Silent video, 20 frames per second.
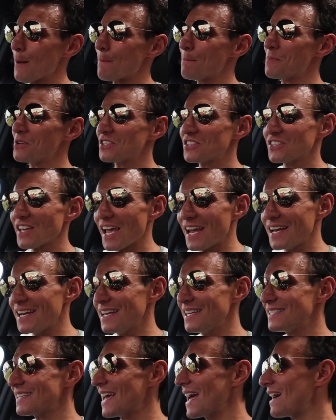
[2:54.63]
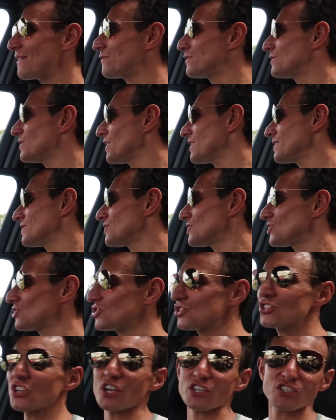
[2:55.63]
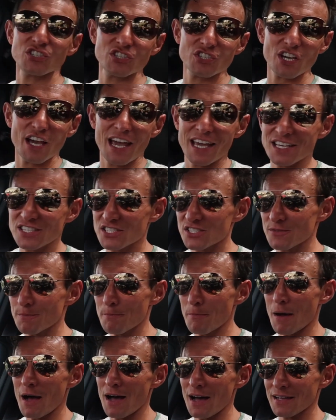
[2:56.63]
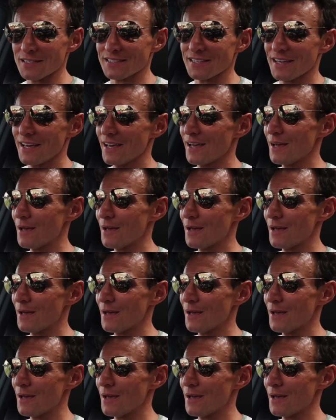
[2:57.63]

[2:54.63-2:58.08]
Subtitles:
Mercedes have done such a smart